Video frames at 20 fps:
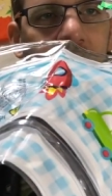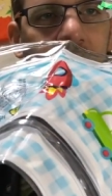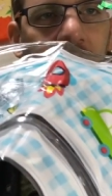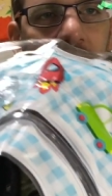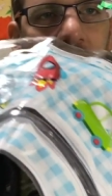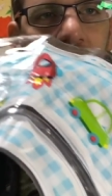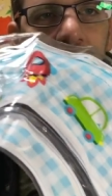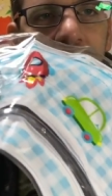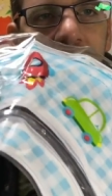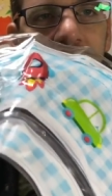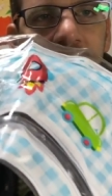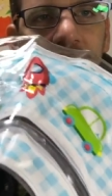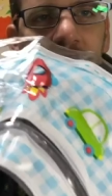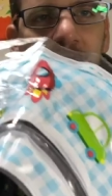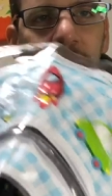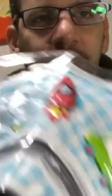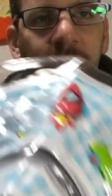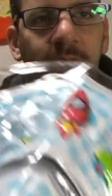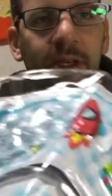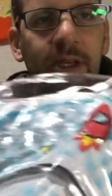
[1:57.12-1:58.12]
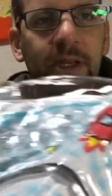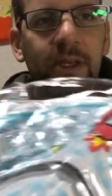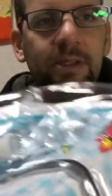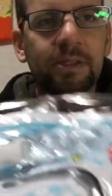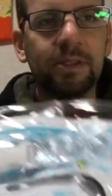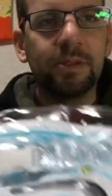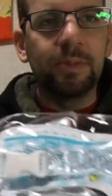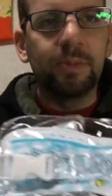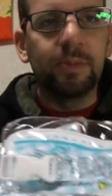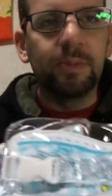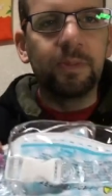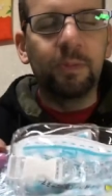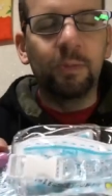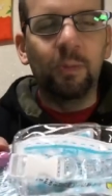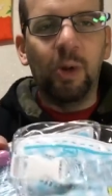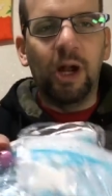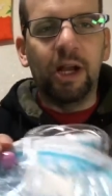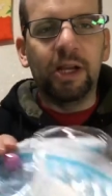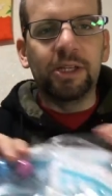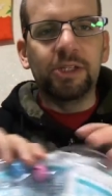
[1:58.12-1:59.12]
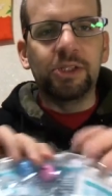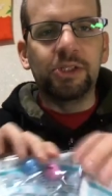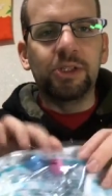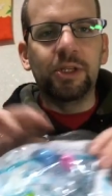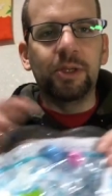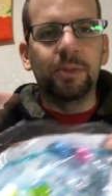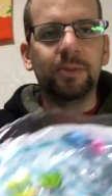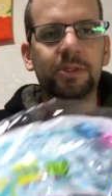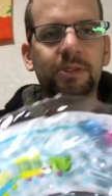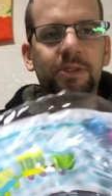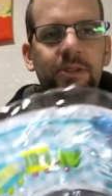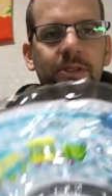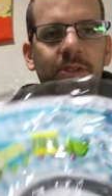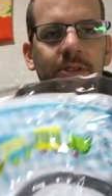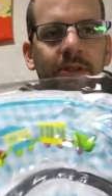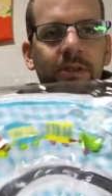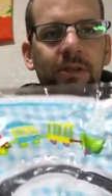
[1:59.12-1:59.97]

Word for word: cars, airplanes, rocket ships,